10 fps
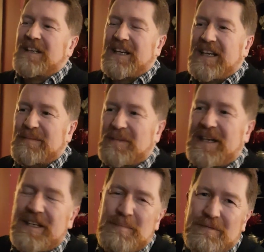I
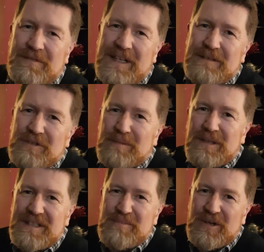get up at 5 on a
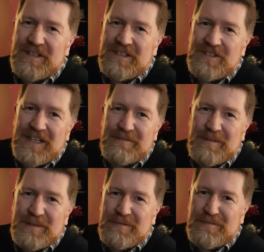Monday morning to drive
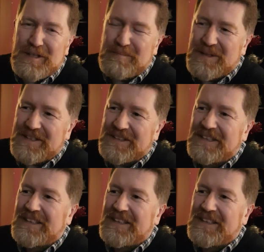up here from Dunbar,